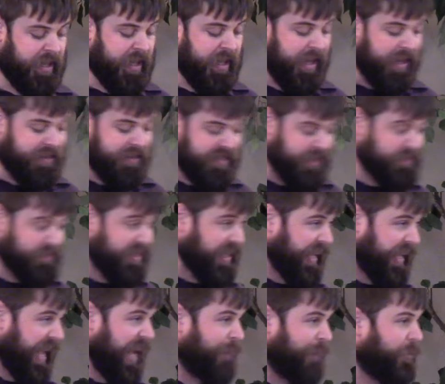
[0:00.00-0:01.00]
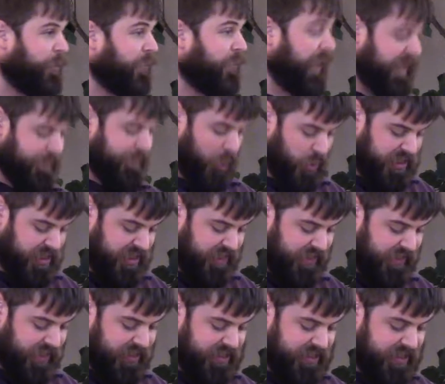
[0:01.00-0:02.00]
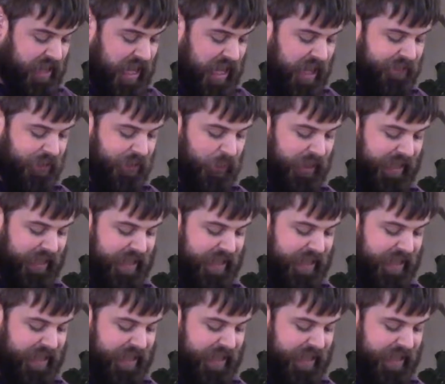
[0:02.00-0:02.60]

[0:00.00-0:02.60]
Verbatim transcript: It seems like Abram, like most of us, found it